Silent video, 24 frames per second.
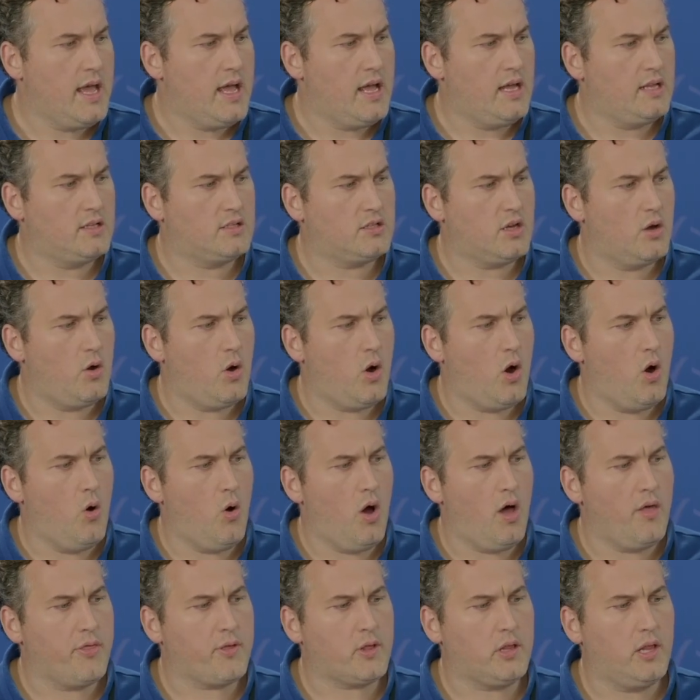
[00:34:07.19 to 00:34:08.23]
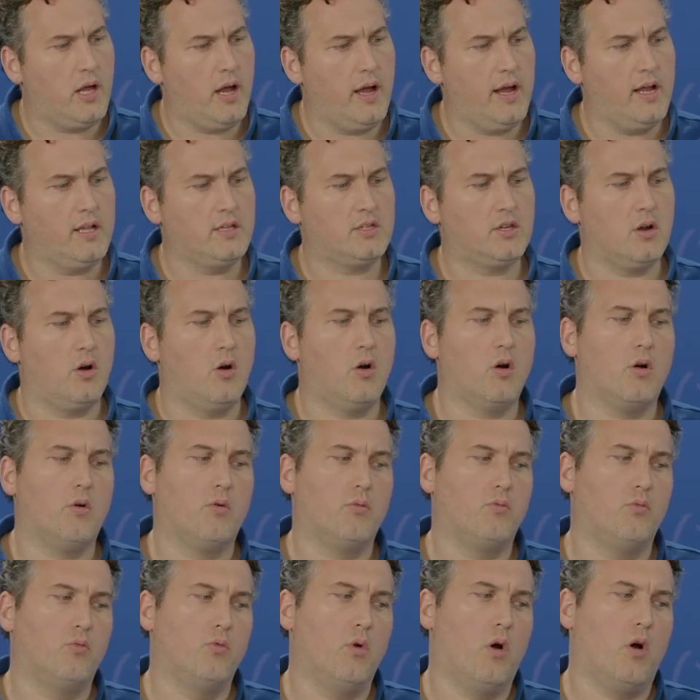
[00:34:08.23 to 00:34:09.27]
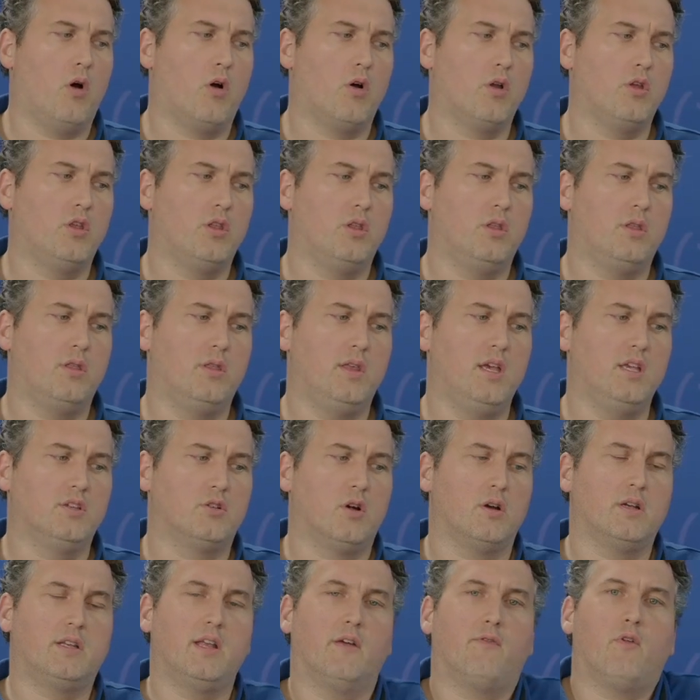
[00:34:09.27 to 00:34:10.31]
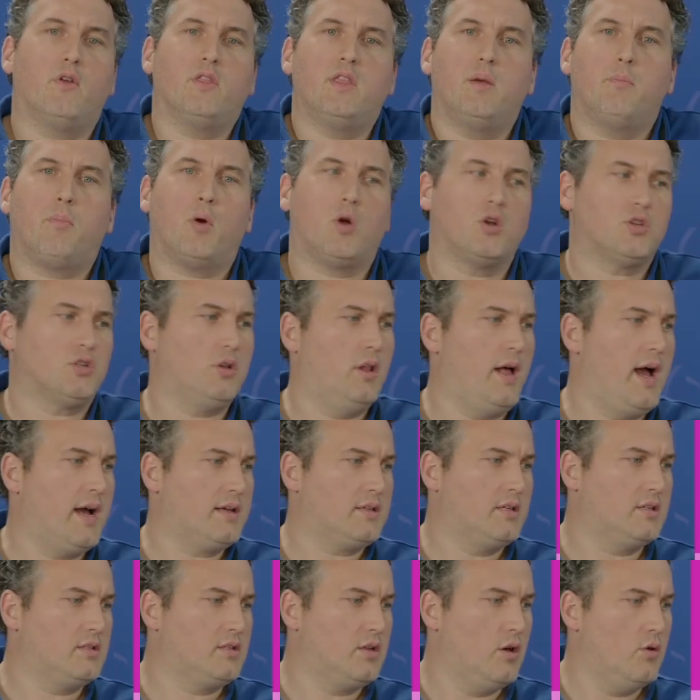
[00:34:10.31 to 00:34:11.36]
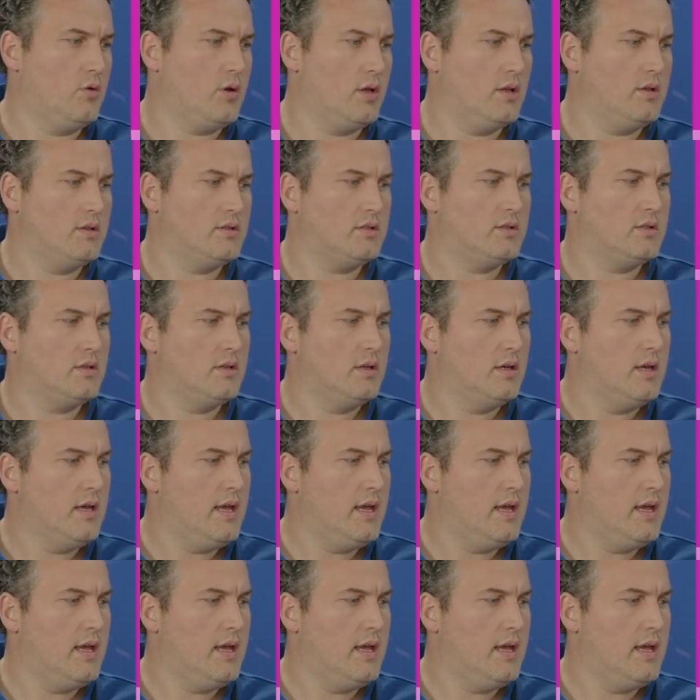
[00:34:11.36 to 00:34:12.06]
And so OAuth Clients these are different than personal access tokens.